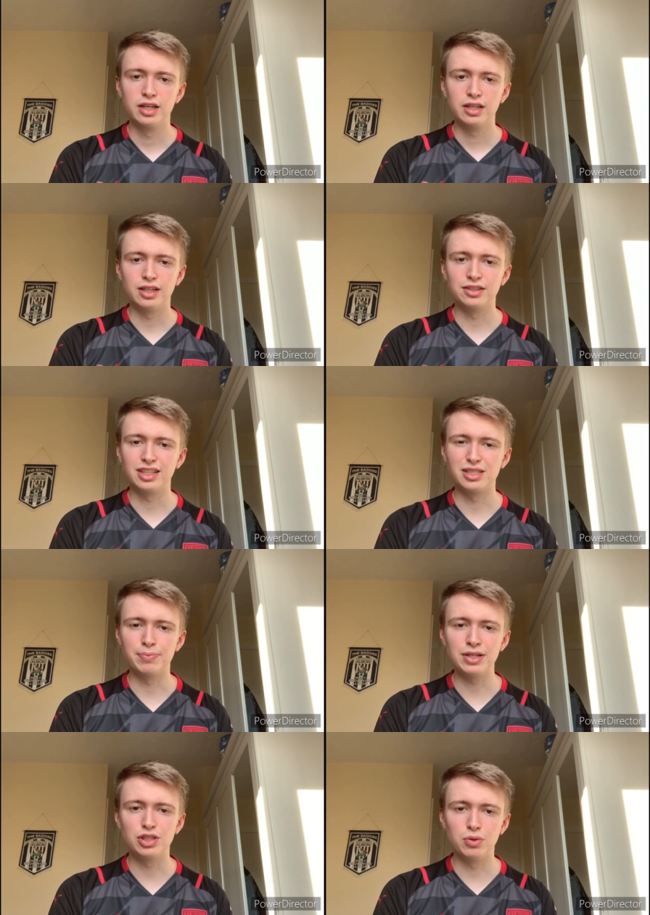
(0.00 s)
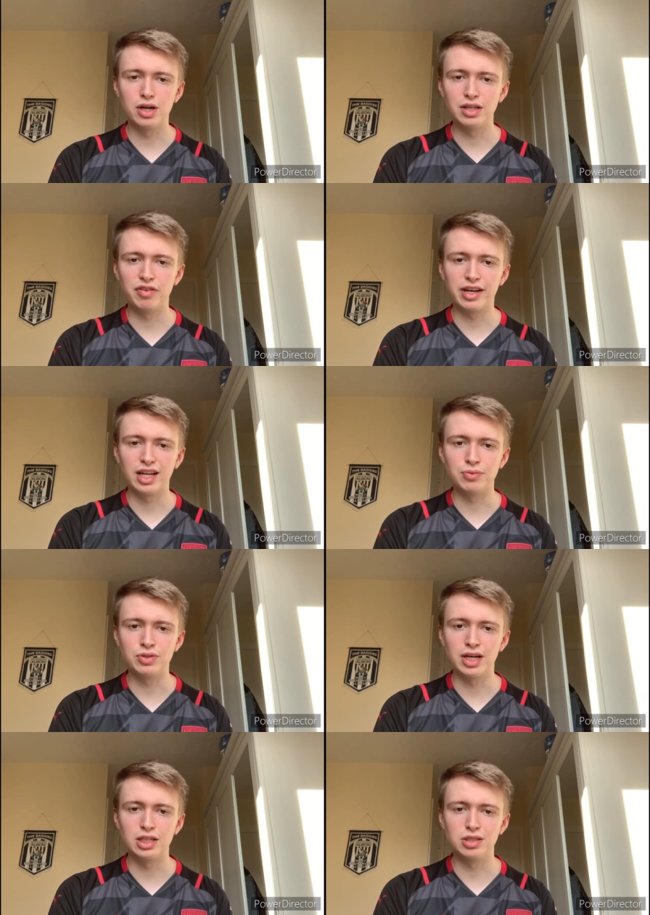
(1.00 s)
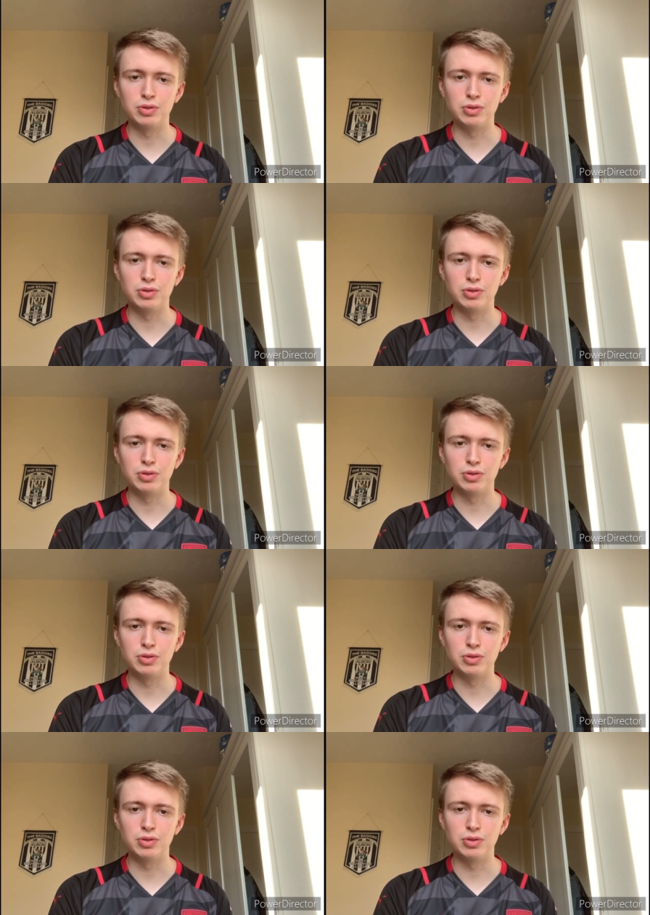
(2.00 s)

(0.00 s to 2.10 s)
I think it's a bit too early for Caleb Taylor to be